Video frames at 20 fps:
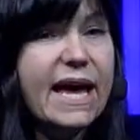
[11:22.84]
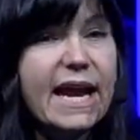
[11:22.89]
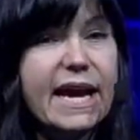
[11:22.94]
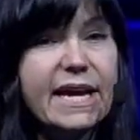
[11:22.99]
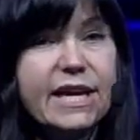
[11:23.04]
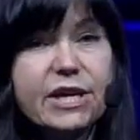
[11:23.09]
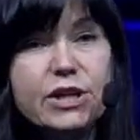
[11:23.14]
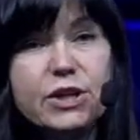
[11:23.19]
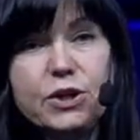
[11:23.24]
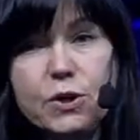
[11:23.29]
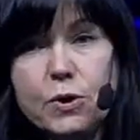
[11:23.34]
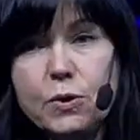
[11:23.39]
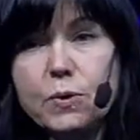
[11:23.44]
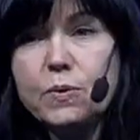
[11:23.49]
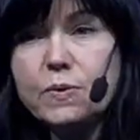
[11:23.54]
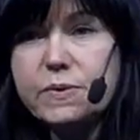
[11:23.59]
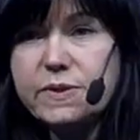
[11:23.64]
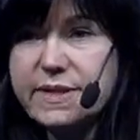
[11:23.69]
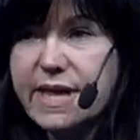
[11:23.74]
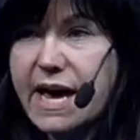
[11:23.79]
And I can
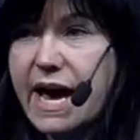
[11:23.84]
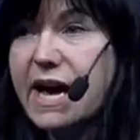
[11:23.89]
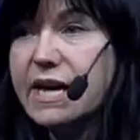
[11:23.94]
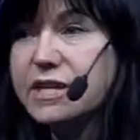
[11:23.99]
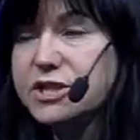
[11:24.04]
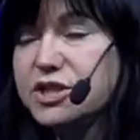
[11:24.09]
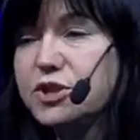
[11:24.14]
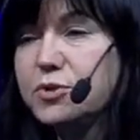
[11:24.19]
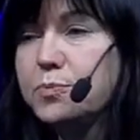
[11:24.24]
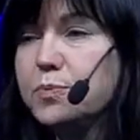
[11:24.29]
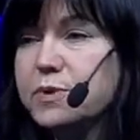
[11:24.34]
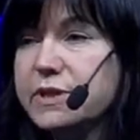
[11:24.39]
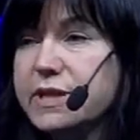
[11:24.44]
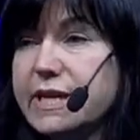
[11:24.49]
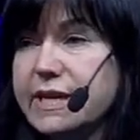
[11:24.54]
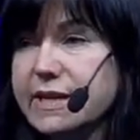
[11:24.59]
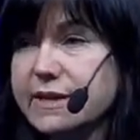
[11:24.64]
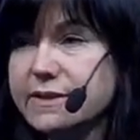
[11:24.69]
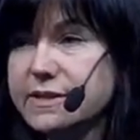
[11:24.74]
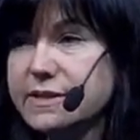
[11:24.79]
use that to
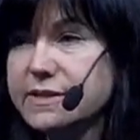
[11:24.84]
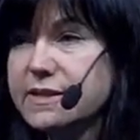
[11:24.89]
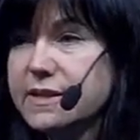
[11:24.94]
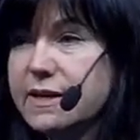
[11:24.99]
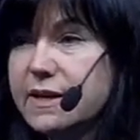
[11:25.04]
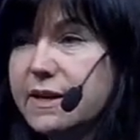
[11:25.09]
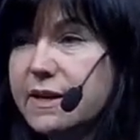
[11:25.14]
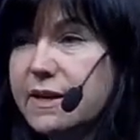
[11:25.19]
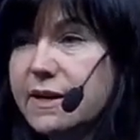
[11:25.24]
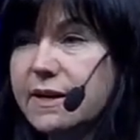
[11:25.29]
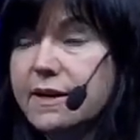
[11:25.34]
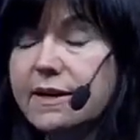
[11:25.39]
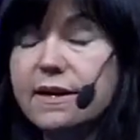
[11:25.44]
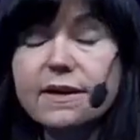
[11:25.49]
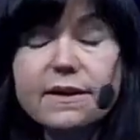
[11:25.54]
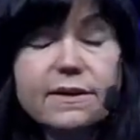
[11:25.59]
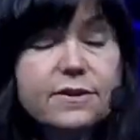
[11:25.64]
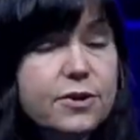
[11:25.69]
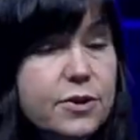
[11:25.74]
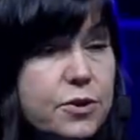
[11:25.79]
predict
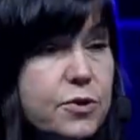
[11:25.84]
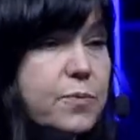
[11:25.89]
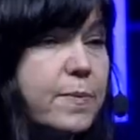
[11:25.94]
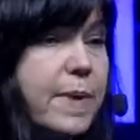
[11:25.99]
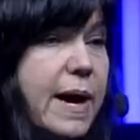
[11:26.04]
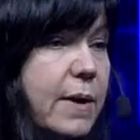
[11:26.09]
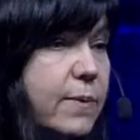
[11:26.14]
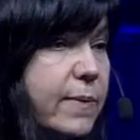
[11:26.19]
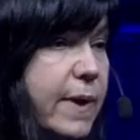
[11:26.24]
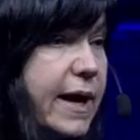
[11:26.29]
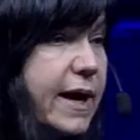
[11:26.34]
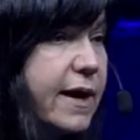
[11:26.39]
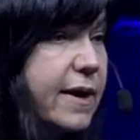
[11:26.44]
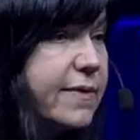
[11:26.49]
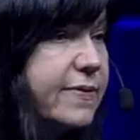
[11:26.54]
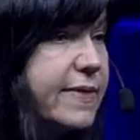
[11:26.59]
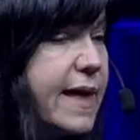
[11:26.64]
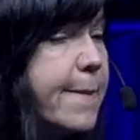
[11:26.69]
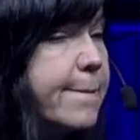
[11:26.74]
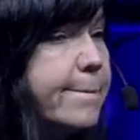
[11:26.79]
new malware
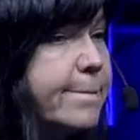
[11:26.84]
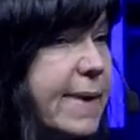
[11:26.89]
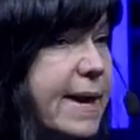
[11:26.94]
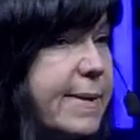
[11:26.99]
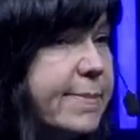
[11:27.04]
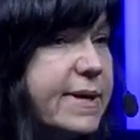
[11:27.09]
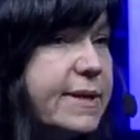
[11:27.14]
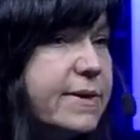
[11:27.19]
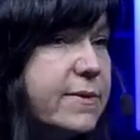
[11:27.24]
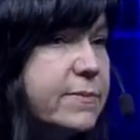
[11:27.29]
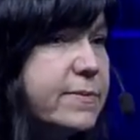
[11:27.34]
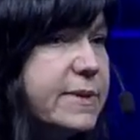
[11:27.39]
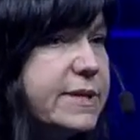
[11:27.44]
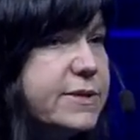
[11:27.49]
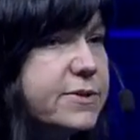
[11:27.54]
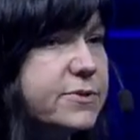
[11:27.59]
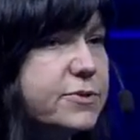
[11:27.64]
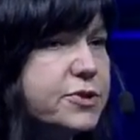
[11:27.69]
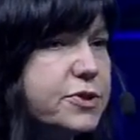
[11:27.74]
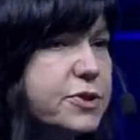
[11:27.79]
that maybe the
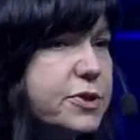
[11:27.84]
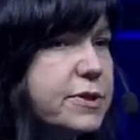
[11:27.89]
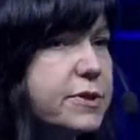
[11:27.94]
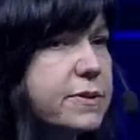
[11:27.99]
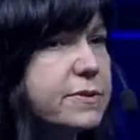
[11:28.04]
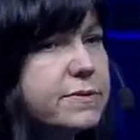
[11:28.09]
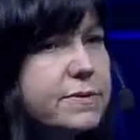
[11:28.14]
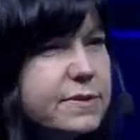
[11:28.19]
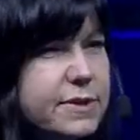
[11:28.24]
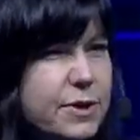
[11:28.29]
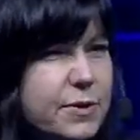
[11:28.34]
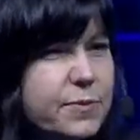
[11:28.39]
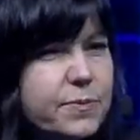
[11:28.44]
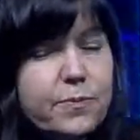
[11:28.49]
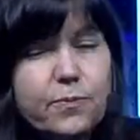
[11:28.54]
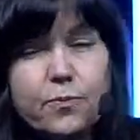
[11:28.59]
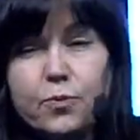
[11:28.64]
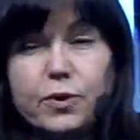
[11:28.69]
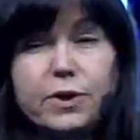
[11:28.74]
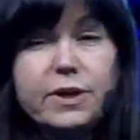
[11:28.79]
researcher
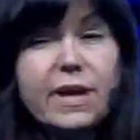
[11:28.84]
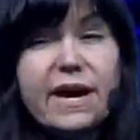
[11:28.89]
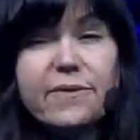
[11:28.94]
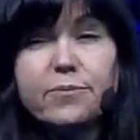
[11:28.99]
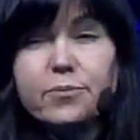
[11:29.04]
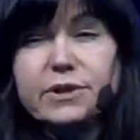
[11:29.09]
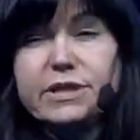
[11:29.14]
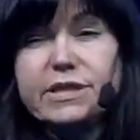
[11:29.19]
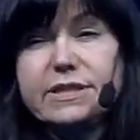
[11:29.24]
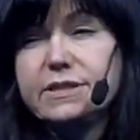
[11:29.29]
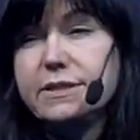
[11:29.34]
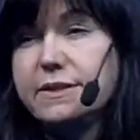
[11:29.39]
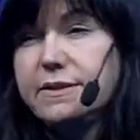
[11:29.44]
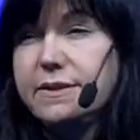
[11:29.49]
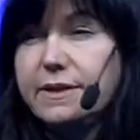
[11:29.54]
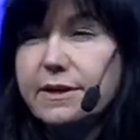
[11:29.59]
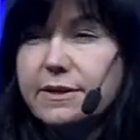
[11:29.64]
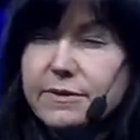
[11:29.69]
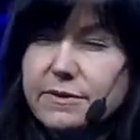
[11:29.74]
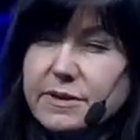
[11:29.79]
wouldn't have predicted.
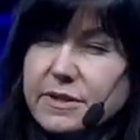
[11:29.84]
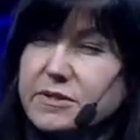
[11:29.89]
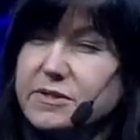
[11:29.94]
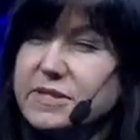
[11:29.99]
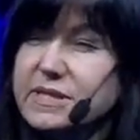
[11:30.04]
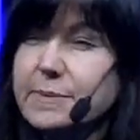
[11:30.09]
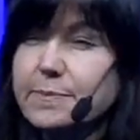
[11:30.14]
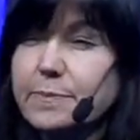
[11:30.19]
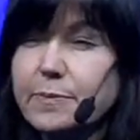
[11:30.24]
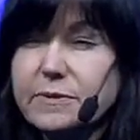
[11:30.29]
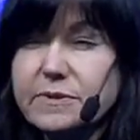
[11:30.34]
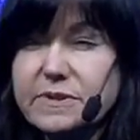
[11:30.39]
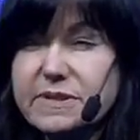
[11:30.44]
Their simple